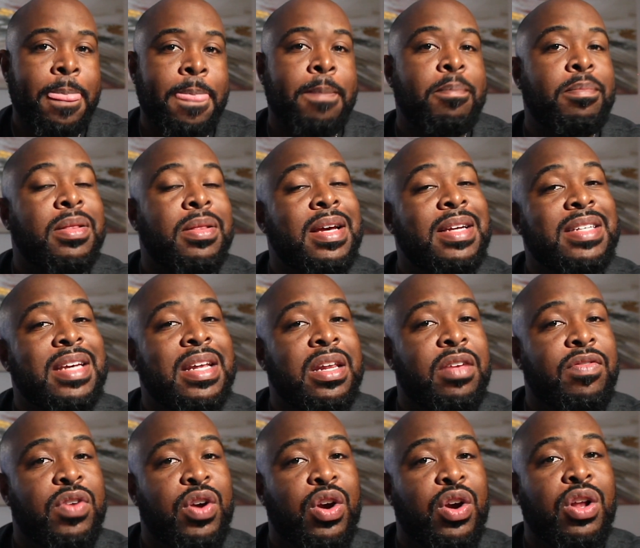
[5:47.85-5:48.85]
plus any
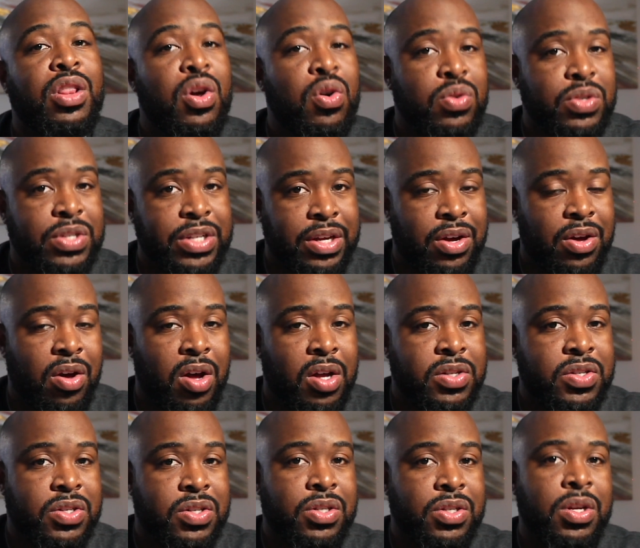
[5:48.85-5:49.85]
of your closing
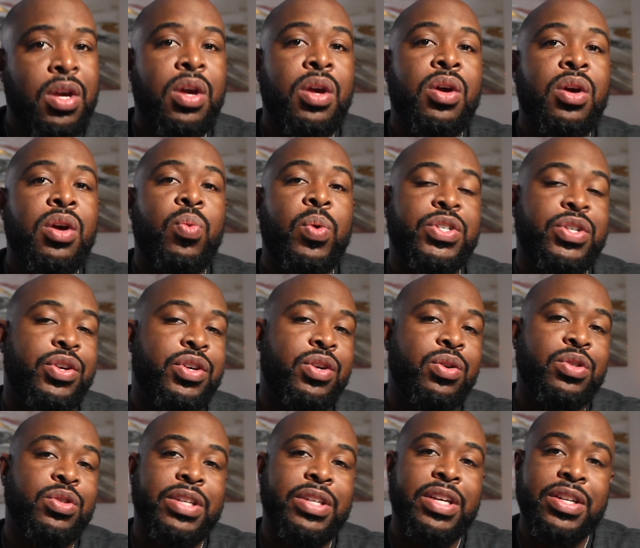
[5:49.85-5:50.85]
costs, which are
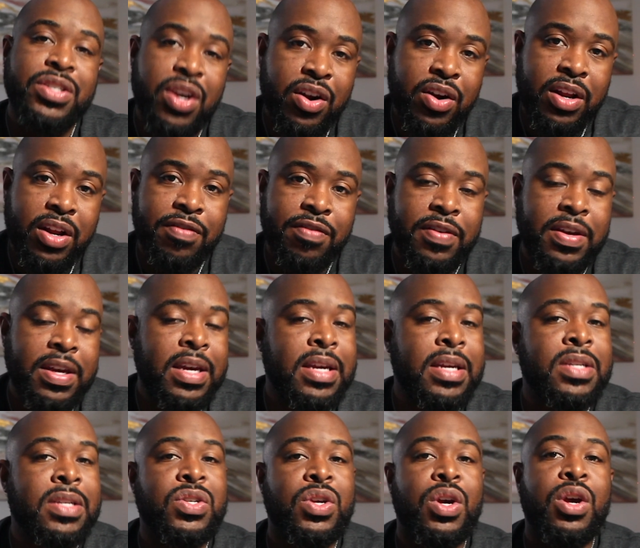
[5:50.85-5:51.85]
usually attorney
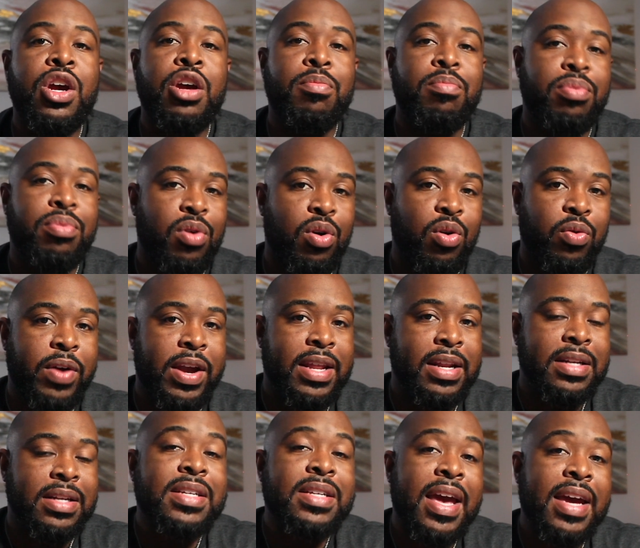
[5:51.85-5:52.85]
fees,
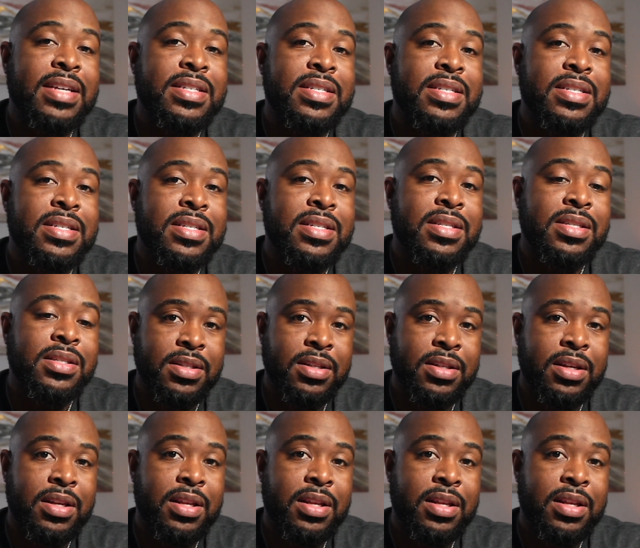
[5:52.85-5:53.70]
prorated taxes,